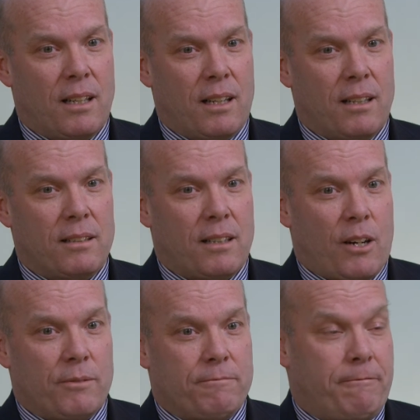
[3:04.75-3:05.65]

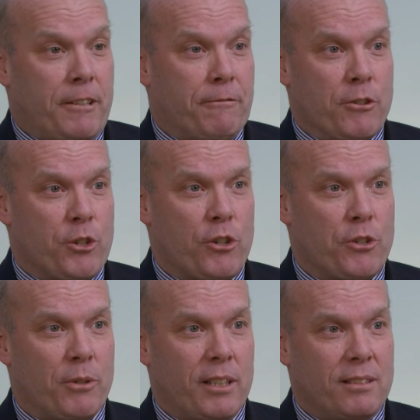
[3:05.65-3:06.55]
are fit for
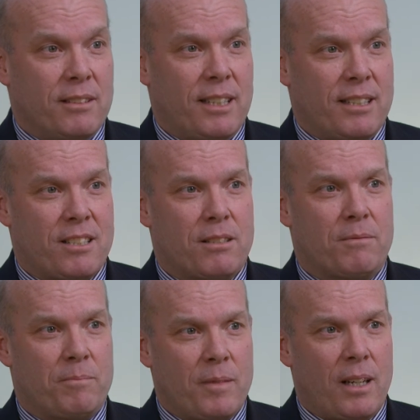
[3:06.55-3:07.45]
surgery,
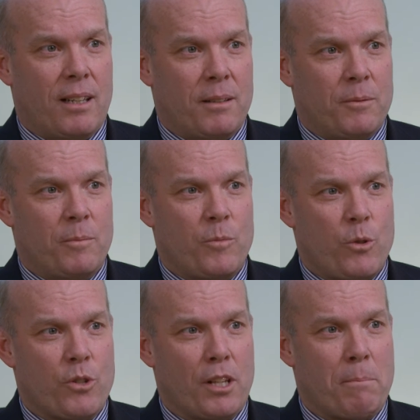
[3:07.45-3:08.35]
it's
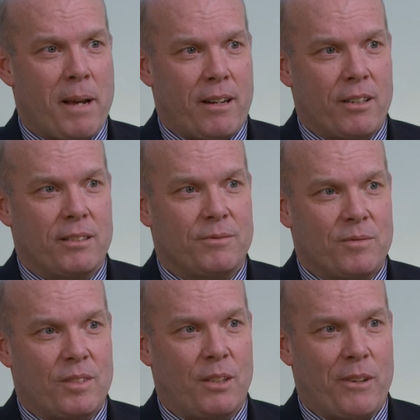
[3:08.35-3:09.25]
usually better
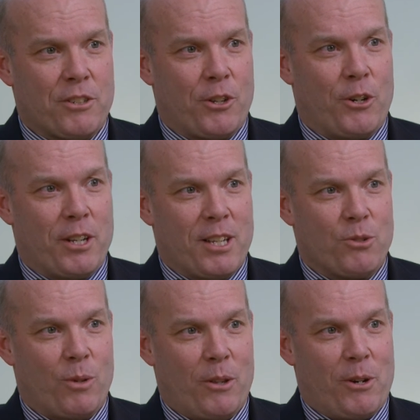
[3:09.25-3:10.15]
to fix the
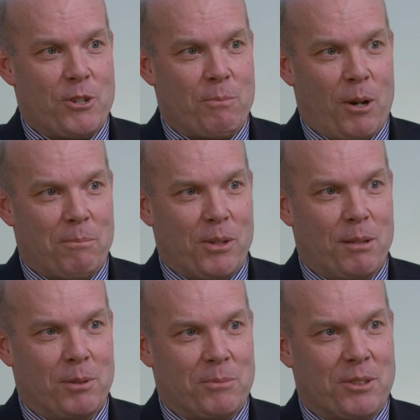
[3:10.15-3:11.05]
hernias while they're small
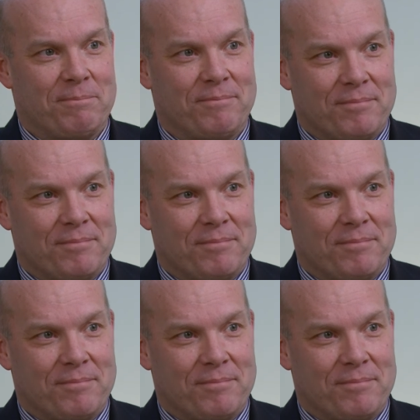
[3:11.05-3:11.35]
problems.